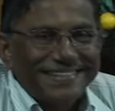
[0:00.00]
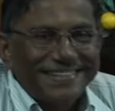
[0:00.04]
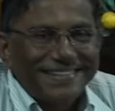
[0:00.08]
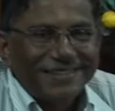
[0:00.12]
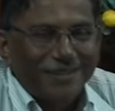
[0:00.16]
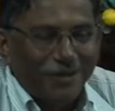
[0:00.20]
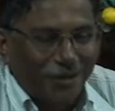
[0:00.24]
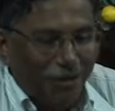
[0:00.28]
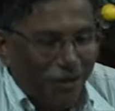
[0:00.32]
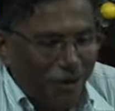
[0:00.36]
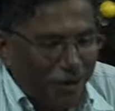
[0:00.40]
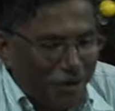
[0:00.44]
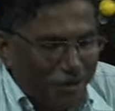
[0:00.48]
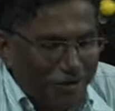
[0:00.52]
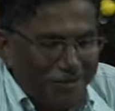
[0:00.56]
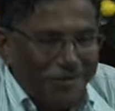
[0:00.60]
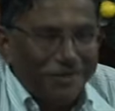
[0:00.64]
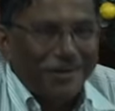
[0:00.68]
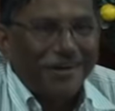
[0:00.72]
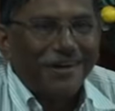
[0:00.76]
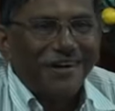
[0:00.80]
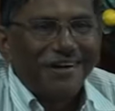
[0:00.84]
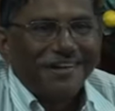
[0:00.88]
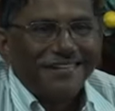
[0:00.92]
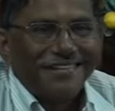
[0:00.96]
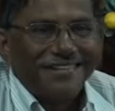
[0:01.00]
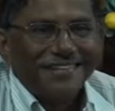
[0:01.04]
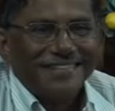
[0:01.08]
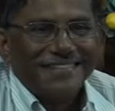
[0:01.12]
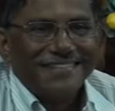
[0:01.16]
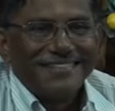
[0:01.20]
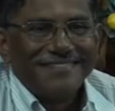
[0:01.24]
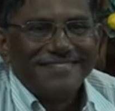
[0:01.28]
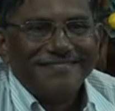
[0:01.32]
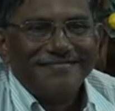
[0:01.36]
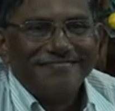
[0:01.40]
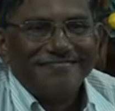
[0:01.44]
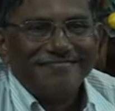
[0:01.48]
the wrong theology.
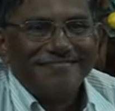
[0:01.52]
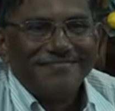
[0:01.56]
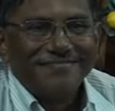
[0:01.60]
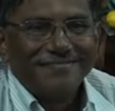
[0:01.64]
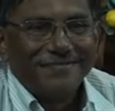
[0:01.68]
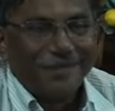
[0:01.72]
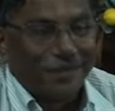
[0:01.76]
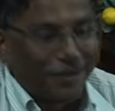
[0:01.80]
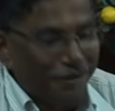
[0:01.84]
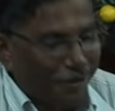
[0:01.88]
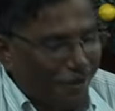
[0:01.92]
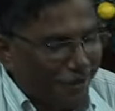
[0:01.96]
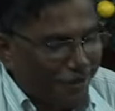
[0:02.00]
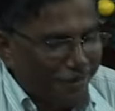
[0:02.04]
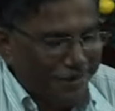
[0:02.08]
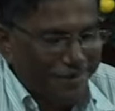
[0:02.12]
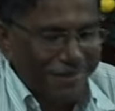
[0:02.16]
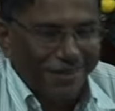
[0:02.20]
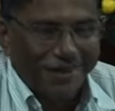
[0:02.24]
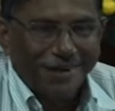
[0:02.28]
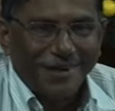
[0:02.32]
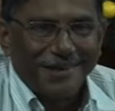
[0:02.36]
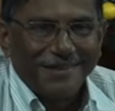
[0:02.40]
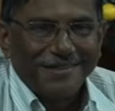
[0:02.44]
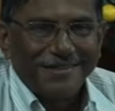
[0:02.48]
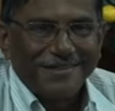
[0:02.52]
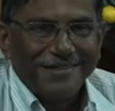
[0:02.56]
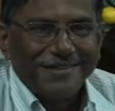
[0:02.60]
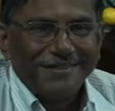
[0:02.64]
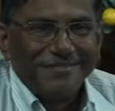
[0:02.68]
The wrong theology.